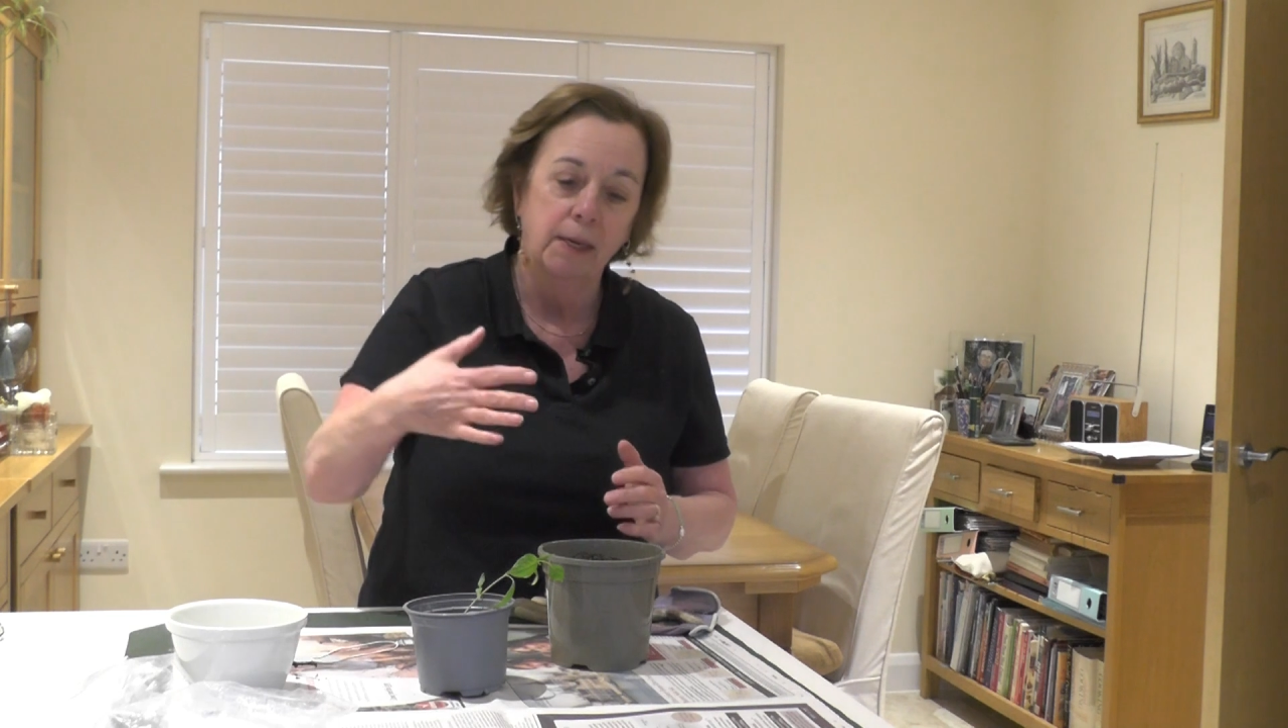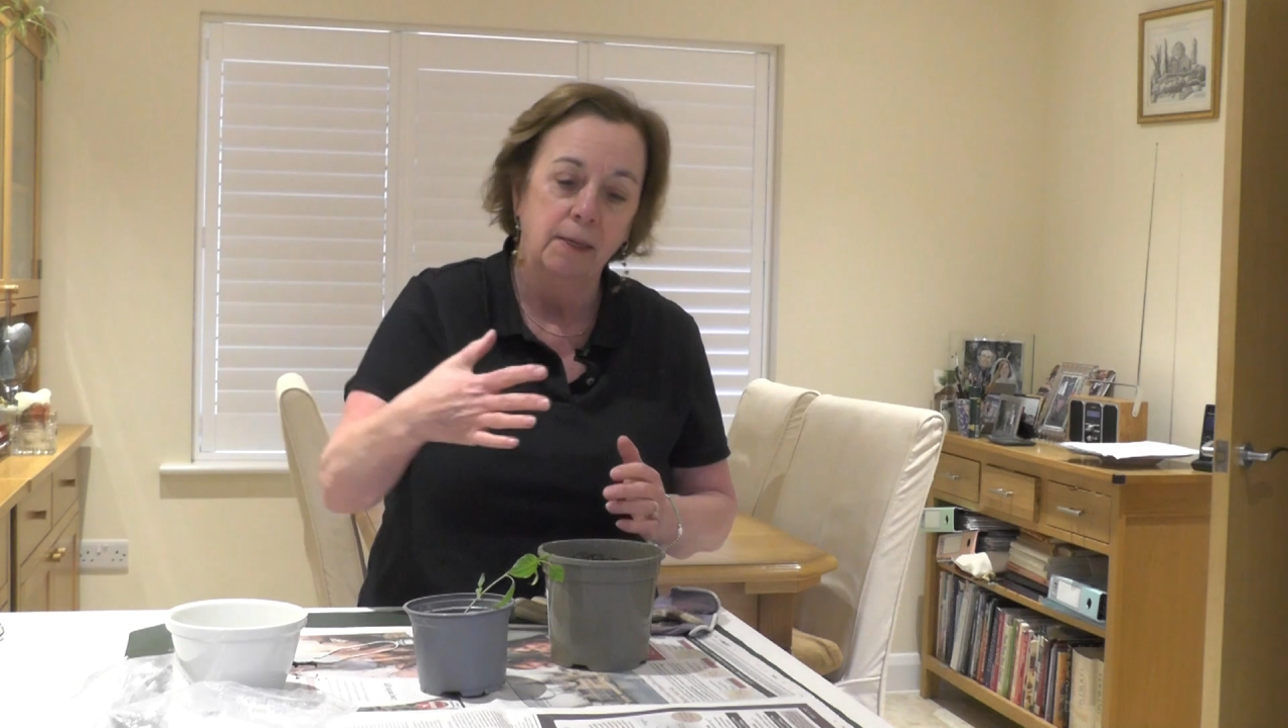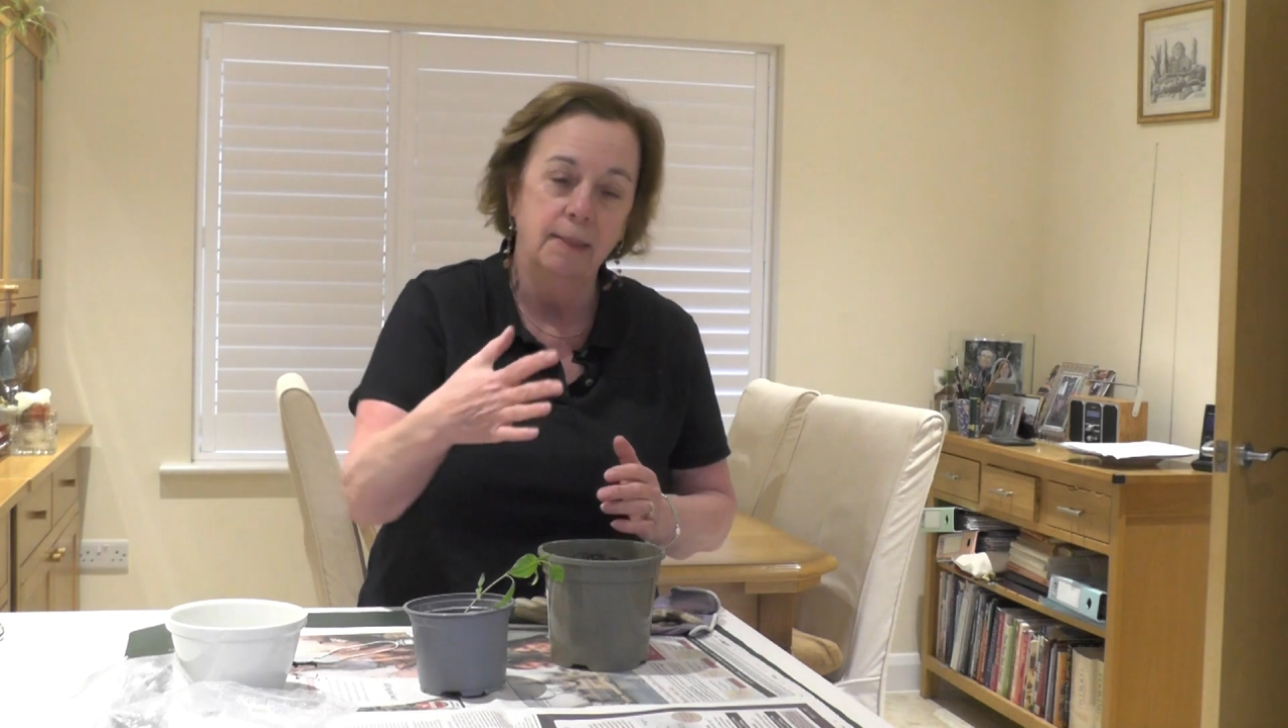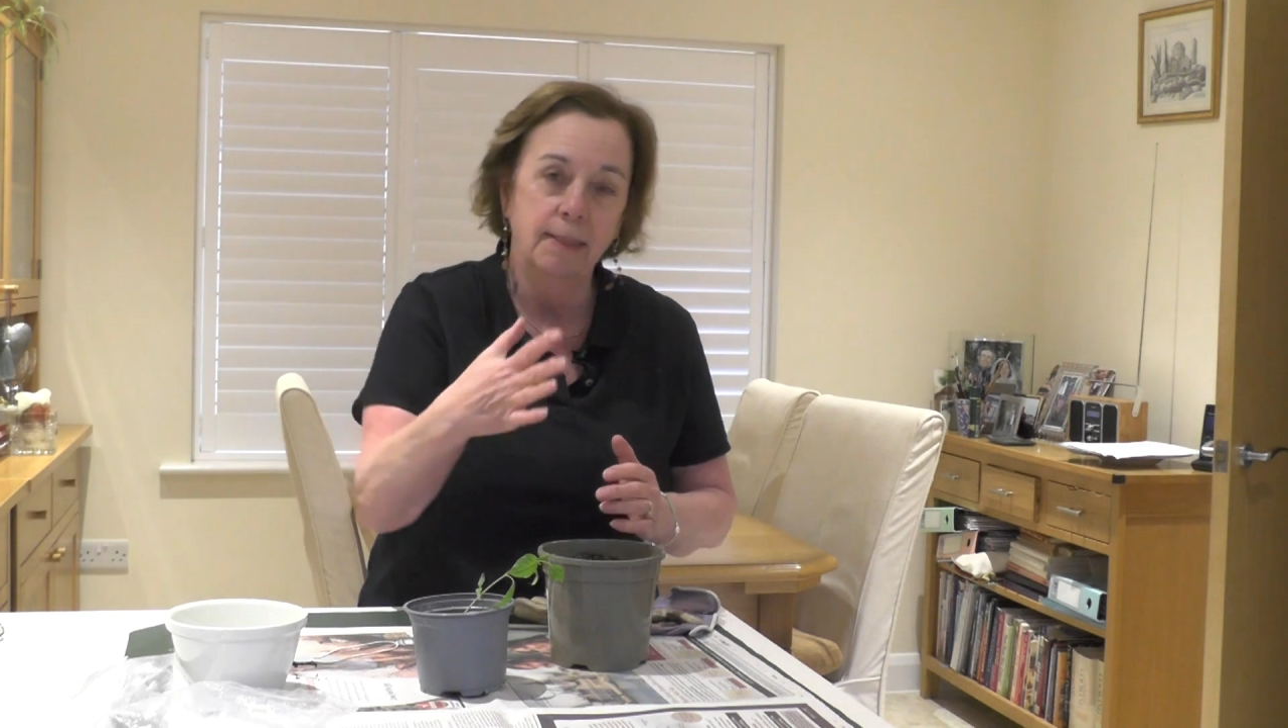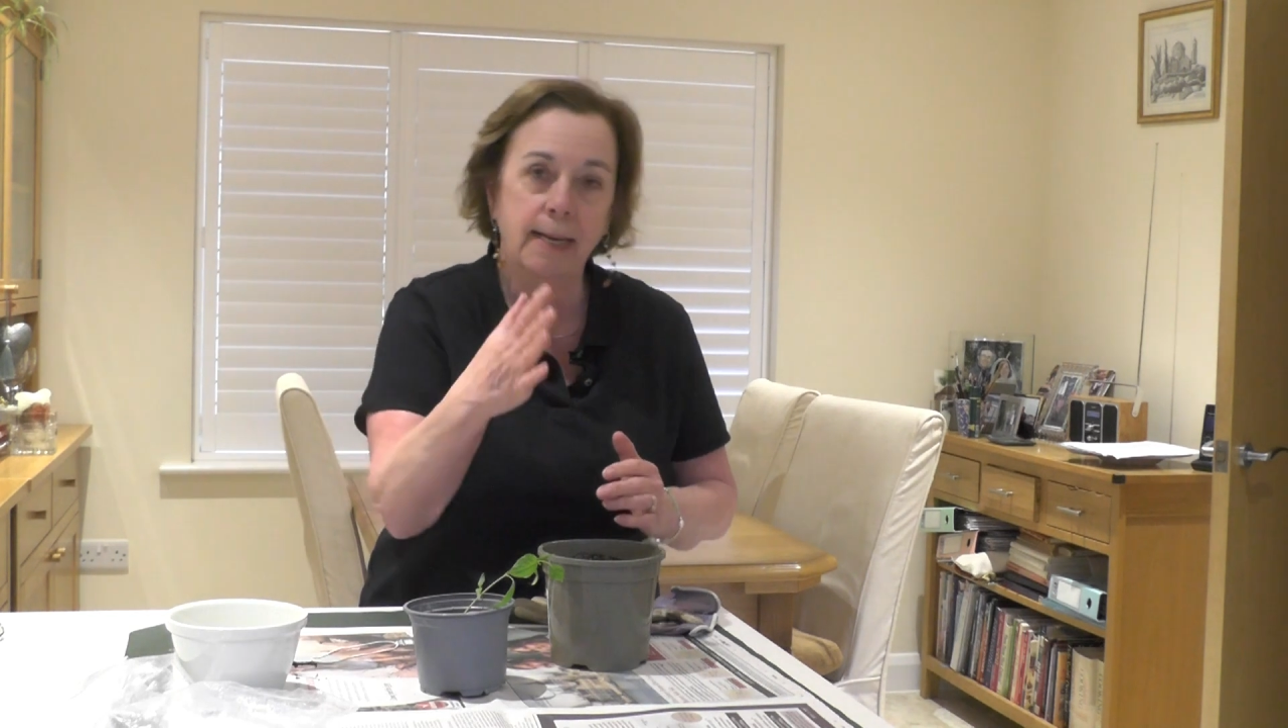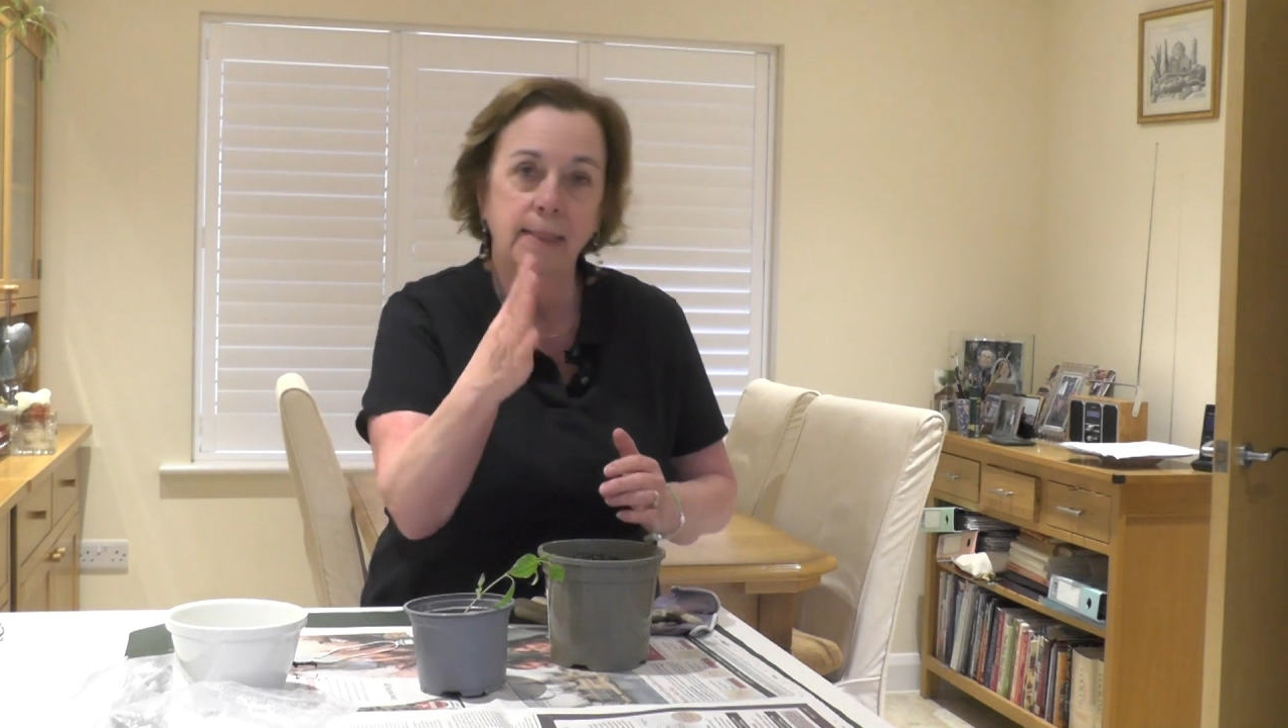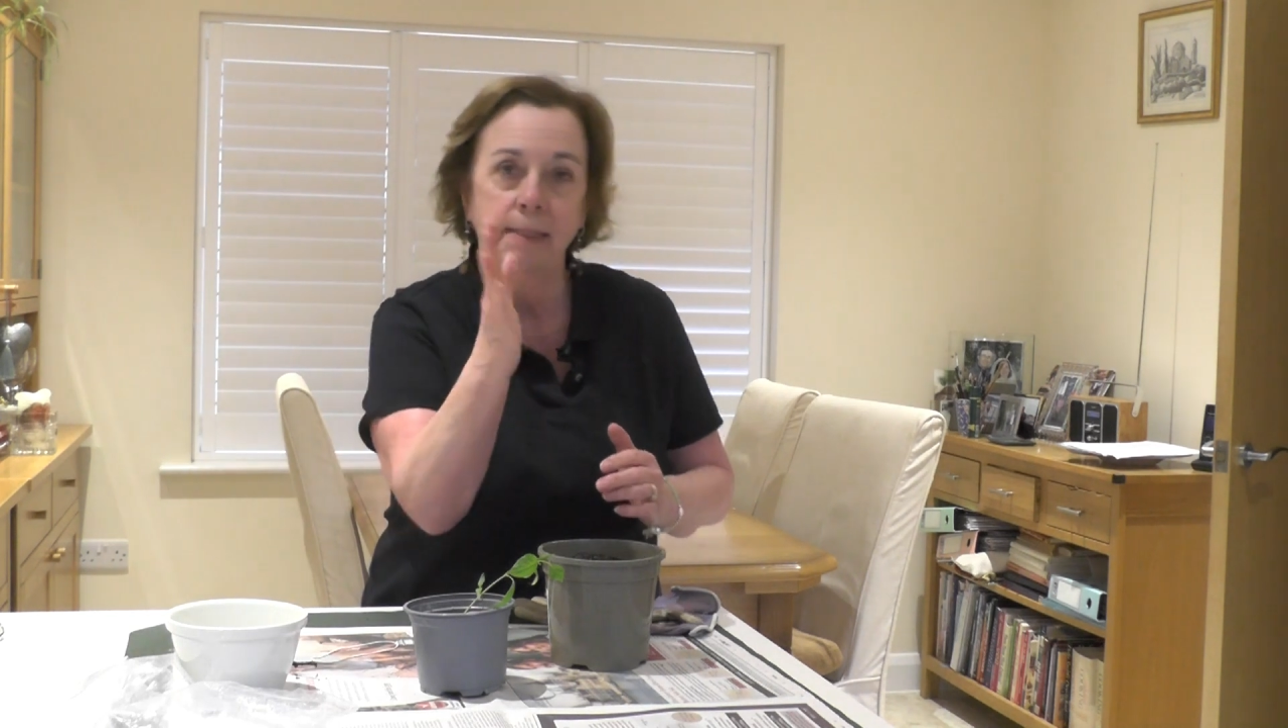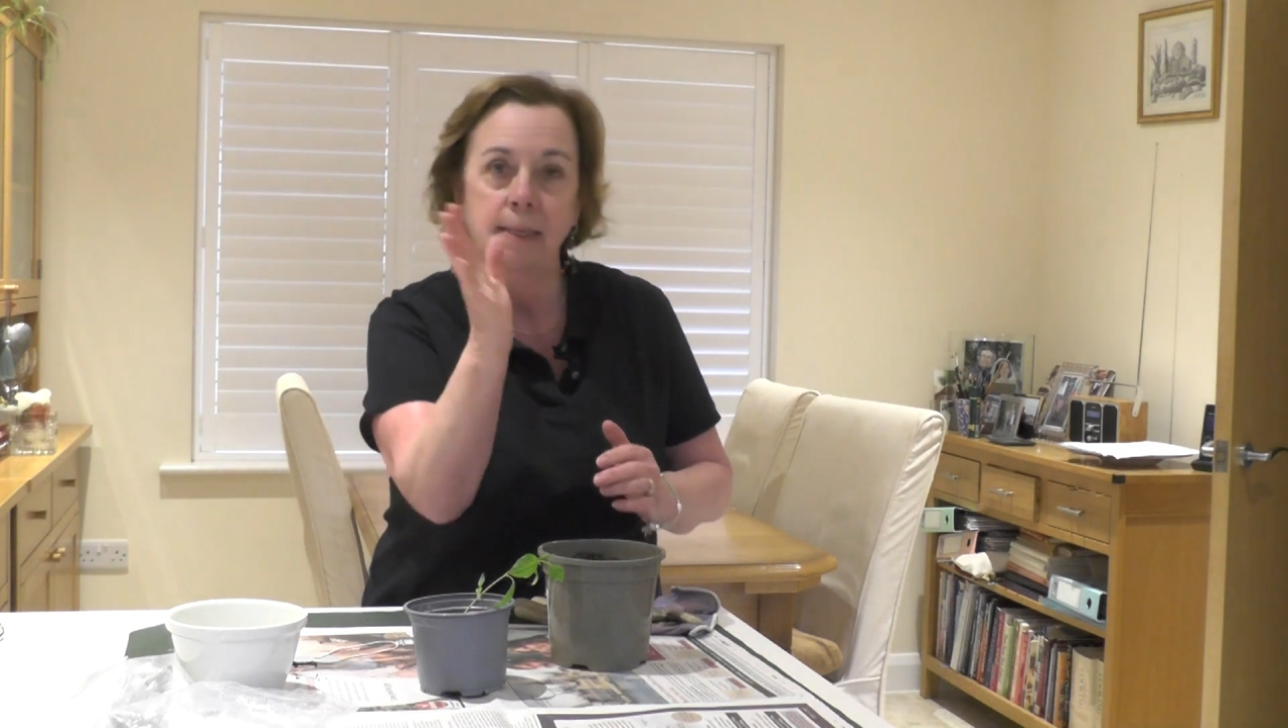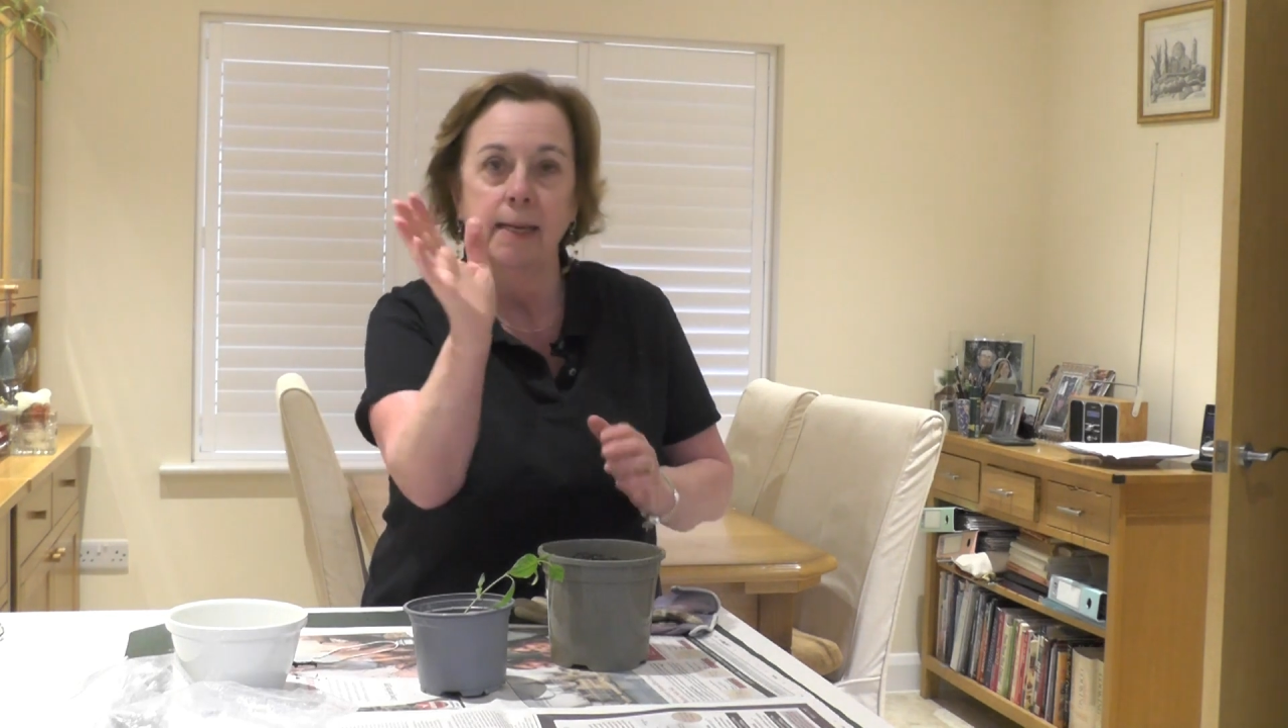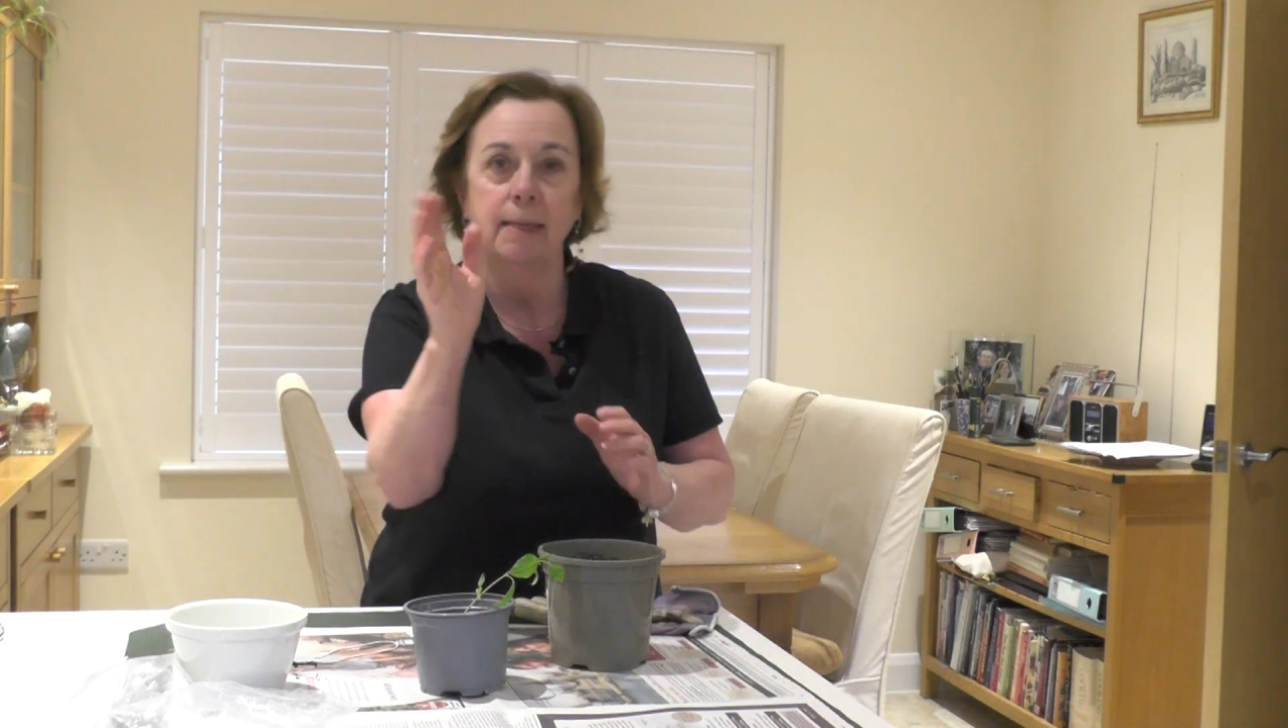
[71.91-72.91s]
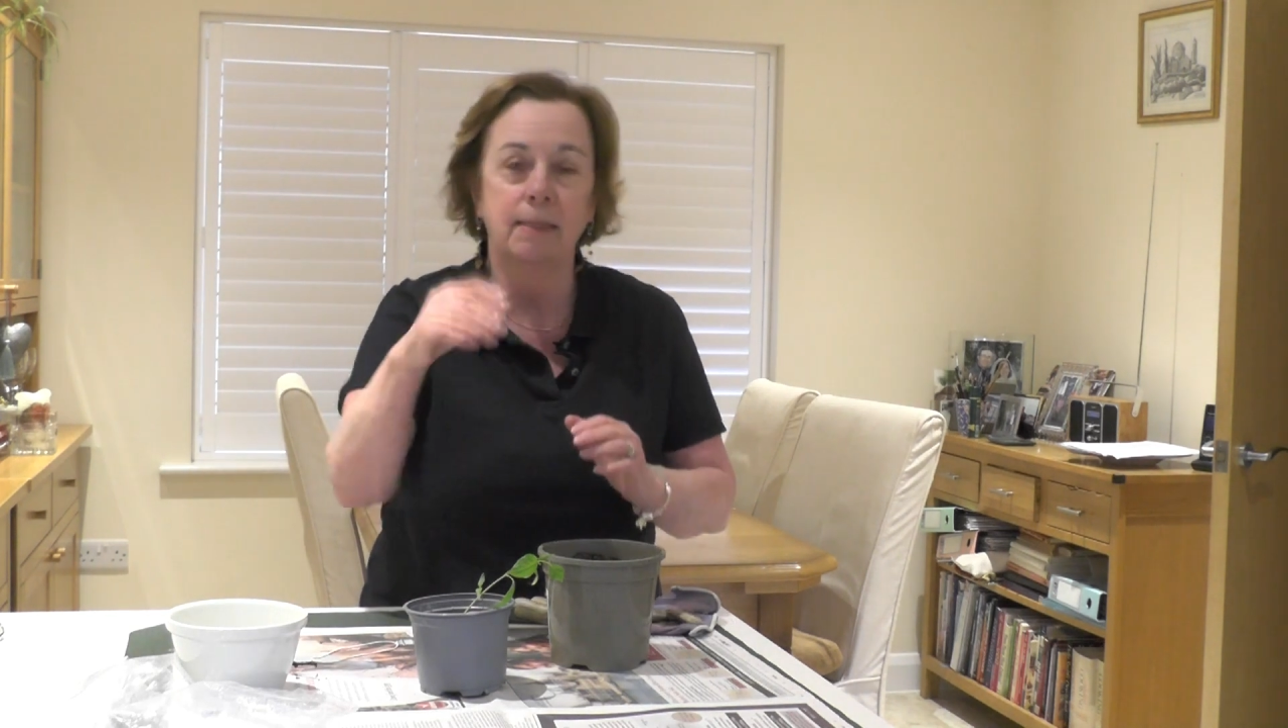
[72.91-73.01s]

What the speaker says: you tend to get a